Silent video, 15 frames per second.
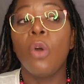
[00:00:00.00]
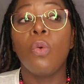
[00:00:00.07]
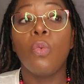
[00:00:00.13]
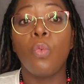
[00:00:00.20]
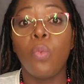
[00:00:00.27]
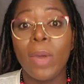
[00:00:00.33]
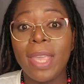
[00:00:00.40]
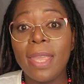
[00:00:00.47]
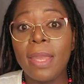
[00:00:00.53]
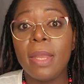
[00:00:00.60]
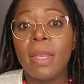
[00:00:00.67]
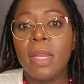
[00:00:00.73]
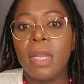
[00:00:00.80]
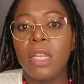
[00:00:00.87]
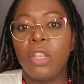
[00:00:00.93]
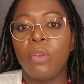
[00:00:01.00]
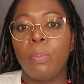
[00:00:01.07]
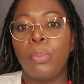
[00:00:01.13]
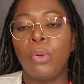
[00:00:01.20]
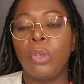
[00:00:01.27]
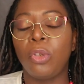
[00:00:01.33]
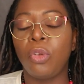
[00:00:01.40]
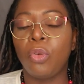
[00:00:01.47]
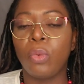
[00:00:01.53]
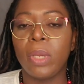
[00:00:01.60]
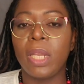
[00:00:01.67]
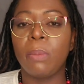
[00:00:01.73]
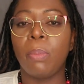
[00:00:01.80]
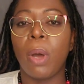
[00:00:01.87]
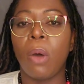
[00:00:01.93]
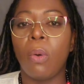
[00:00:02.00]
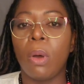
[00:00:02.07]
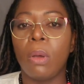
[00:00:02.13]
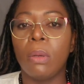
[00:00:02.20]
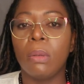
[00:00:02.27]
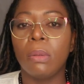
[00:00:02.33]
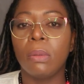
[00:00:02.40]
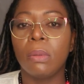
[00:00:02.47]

We need to put you in power,